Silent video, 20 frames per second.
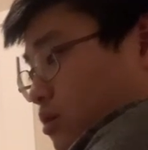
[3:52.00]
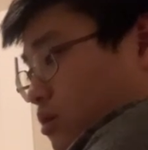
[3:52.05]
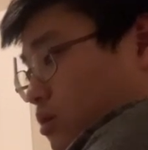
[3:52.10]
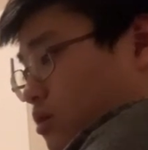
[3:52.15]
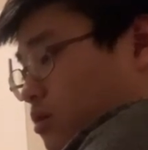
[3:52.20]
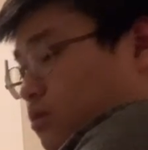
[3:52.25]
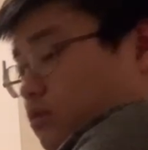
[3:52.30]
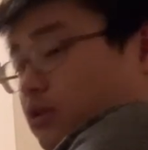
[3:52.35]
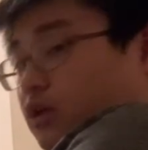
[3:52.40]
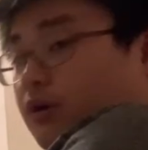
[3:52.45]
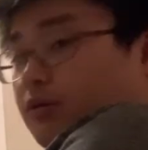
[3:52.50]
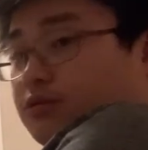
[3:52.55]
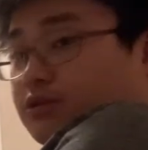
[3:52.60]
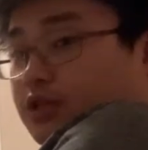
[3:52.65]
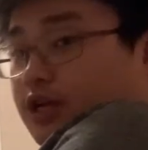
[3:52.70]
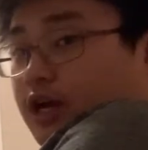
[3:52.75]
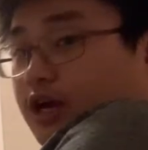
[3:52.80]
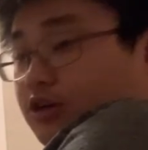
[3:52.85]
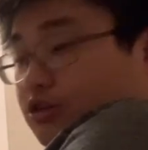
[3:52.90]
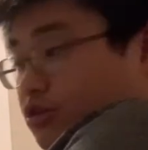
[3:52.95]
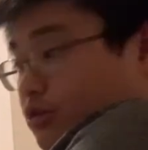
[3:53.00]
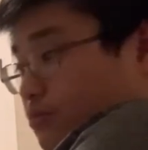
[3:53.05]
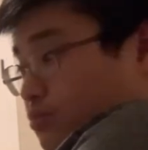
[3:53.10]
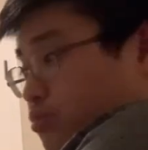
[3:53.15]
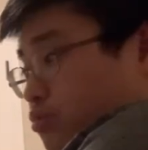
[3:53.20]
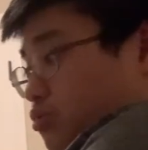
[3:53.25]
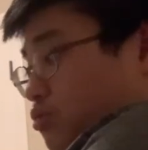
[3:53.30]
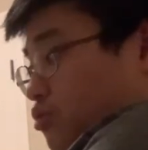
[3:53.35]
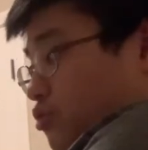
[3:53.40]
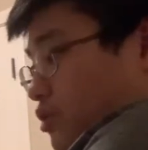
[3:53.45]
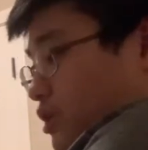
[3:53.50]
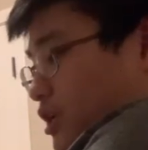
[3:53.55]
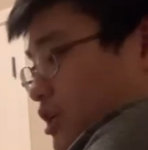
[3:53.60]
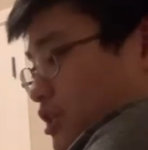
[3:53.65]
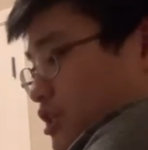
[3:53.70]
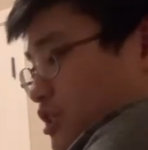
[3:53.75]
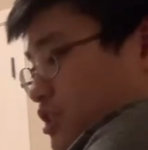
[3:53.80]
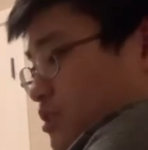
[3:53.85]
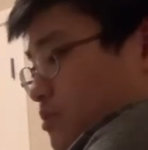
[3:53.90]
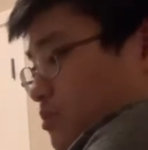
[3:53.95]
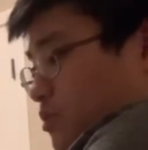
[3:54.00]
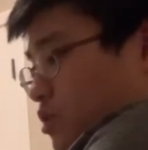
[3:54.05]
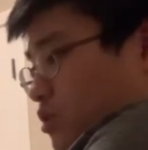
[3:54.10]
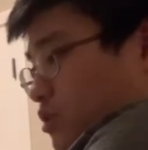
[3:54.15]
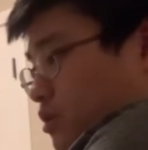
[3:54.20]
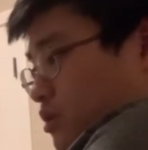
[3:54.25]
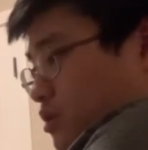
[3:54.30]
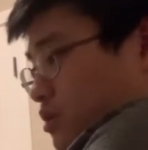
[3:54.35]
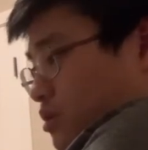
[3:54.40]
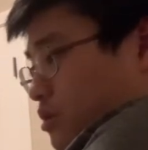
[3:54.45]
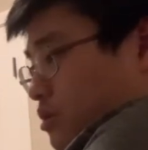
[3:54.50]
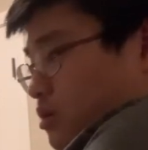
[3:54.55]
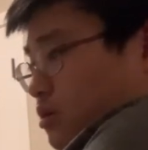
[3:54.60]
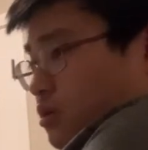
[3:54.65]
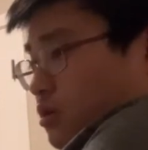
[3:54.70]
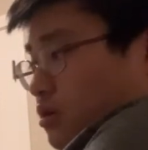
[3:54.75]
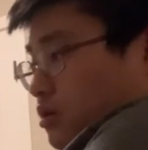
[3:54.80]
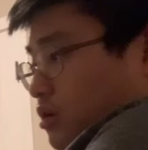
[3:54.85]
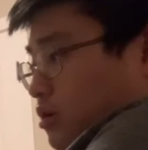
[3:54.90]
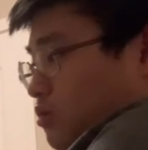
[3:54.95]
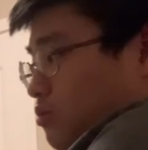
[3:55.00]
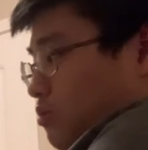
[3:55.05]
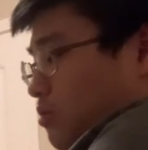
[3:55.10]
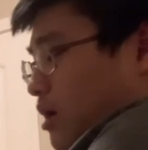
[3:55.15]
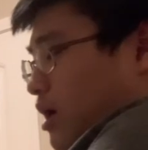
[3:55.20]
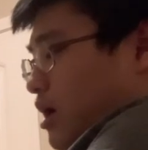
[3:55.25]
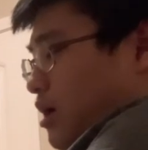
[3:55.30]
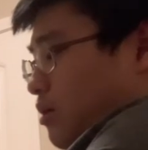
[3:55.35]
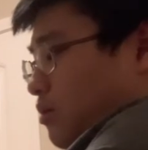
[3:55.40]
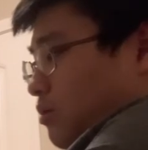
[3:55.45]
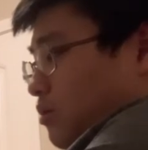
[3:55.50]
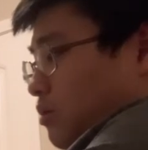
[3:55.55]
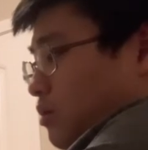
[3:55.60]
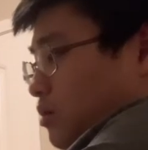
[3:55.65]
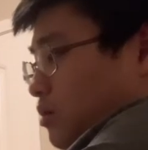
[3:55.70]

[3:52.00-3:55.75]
Oh, that was actually pretty smart. Oh, wow.